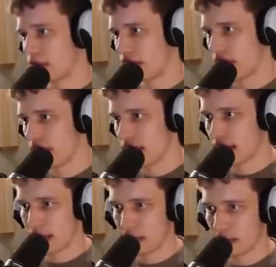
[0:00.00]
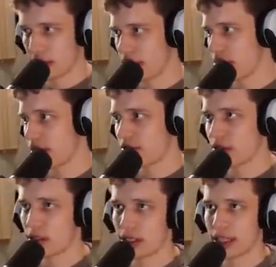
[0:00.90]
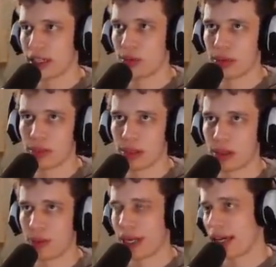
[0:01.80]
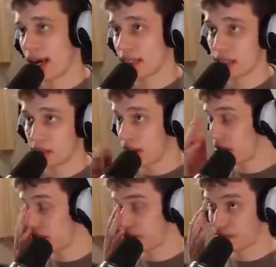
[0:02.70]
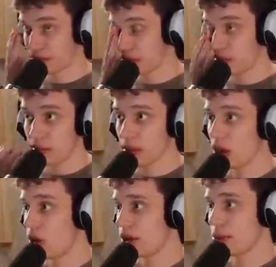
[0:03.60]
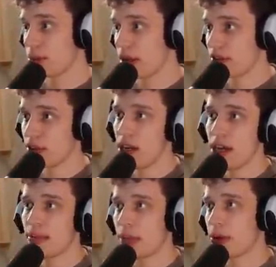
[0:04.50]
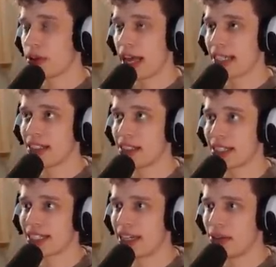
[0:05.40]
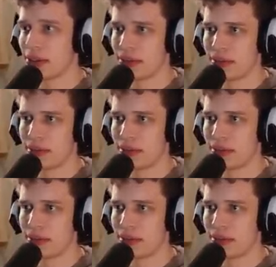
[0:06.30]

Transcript: well, I built this eBay first and I opened up with a quick gas as well. All a little bit painful. My opponent hasn't scouted